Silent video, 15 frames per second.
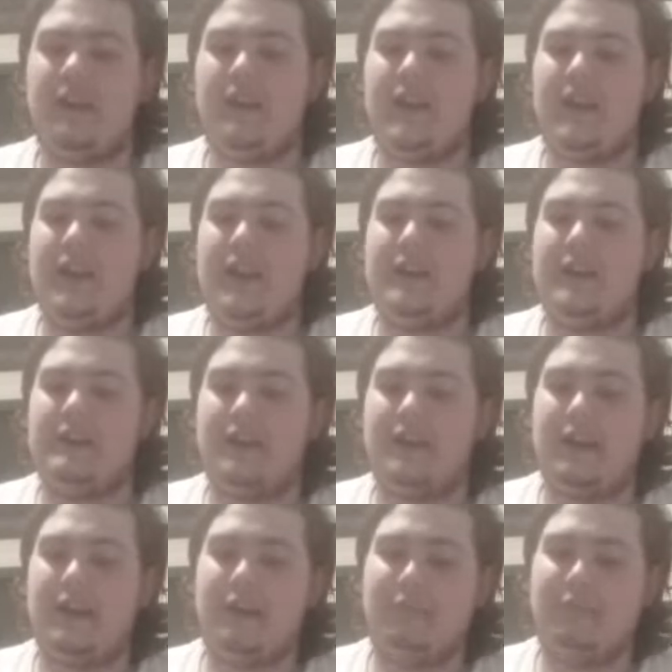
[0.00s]
And
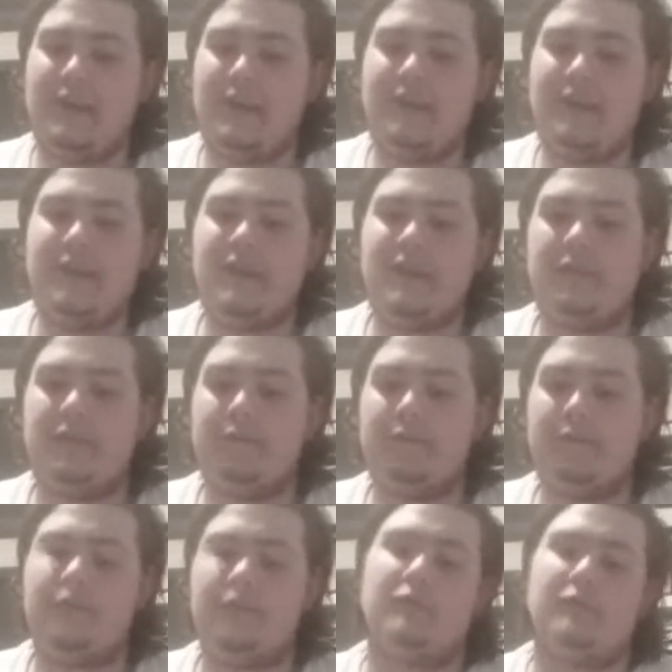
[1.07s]
maybe
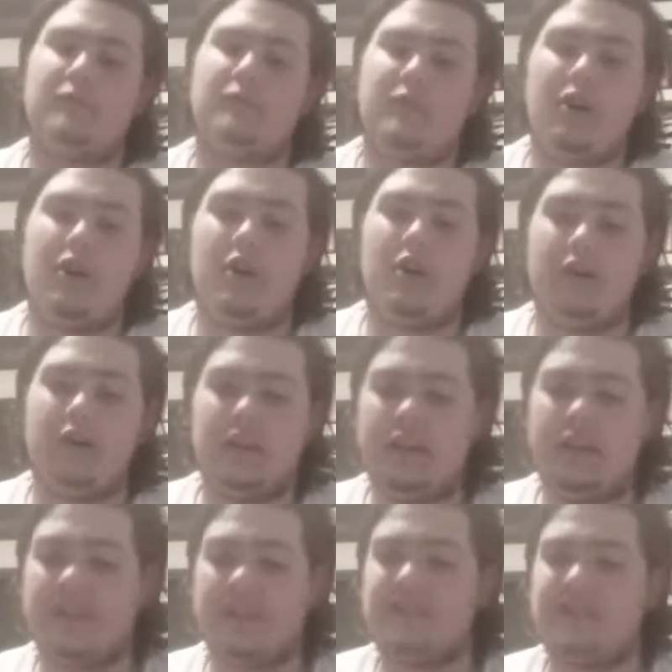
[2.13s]
Kong and
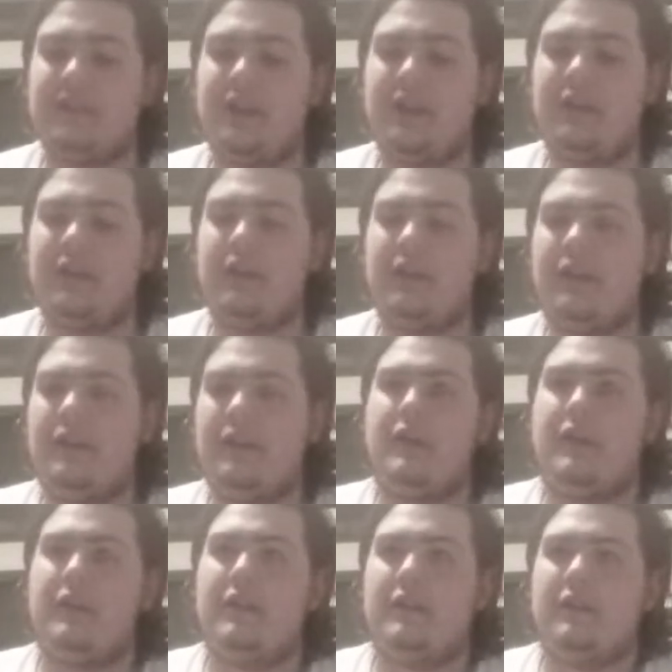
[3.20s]
Godzilla
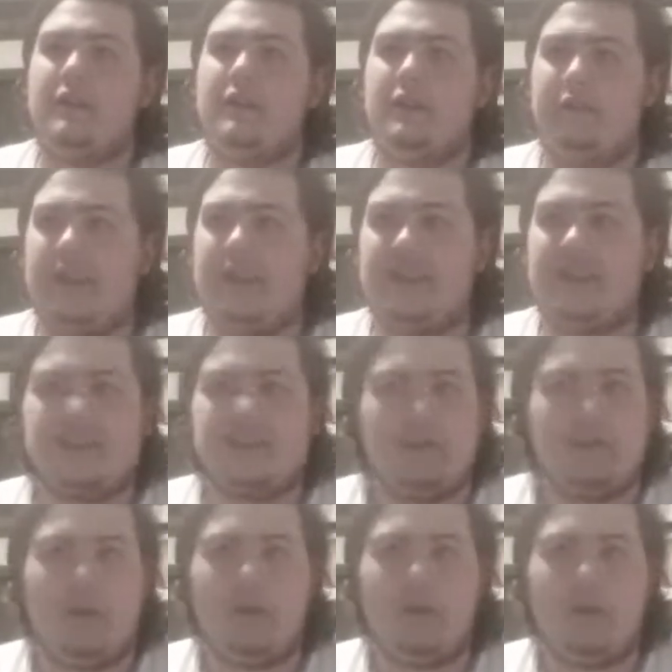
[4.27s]
fight so
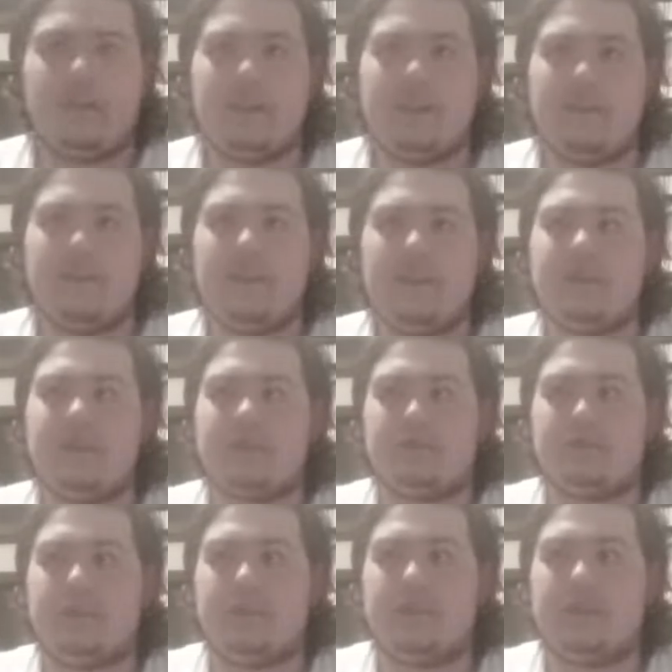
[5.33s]
hard to defeat this
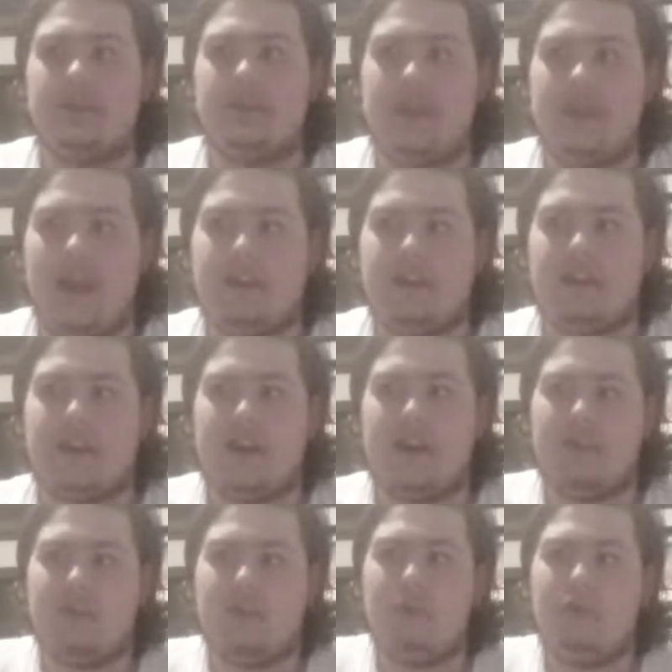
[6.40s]
creature they have to kind of
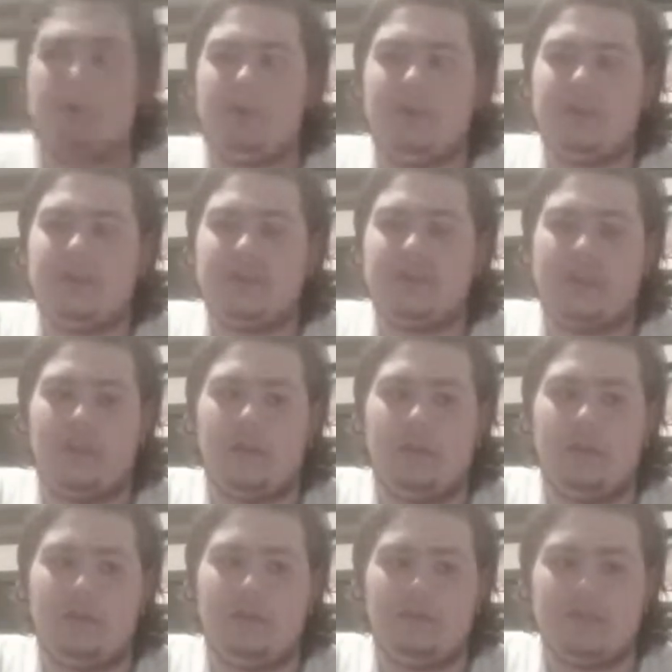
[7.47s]
go to their
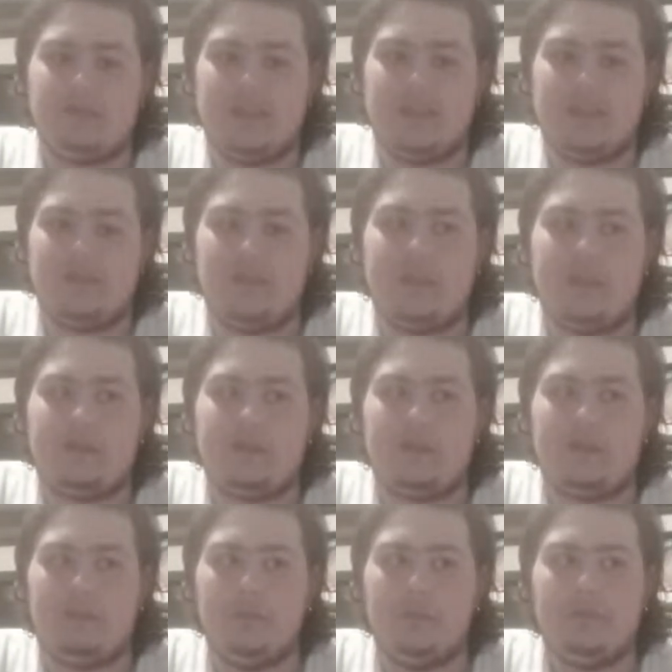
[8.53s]
homes and lick their
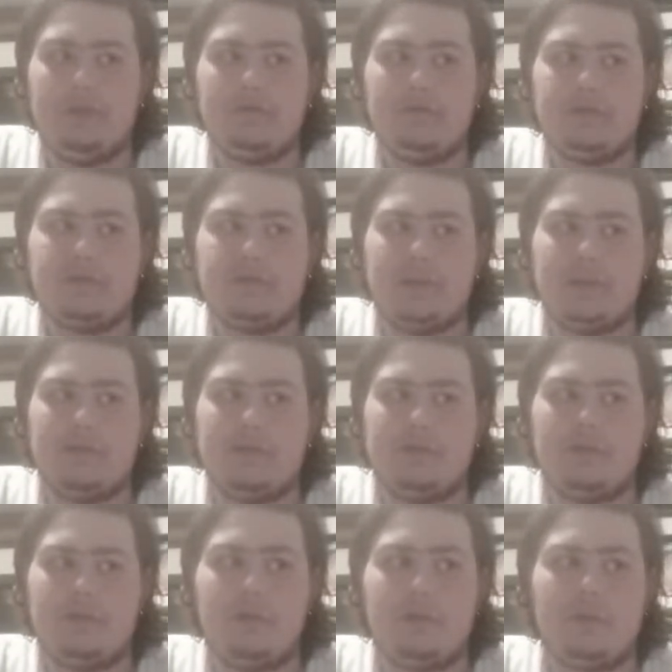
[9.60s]
wounds and
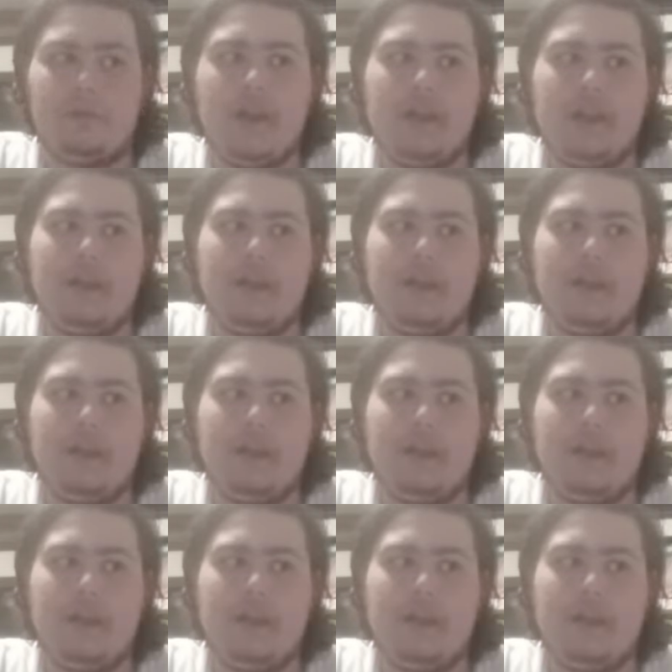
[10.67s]
recuperate.